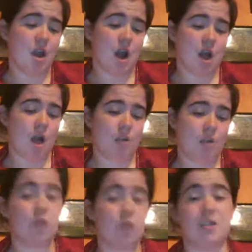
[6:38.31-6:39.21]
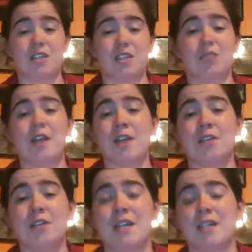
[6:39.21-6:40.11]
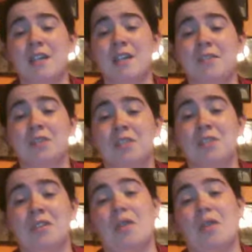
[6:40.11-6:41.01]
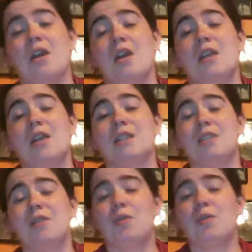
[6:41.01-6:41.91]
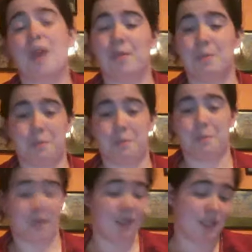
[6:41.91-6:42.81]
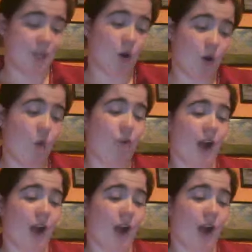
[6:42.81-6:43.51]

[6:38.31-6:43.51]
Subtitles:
Total, it's 387, so definitely what I would consider over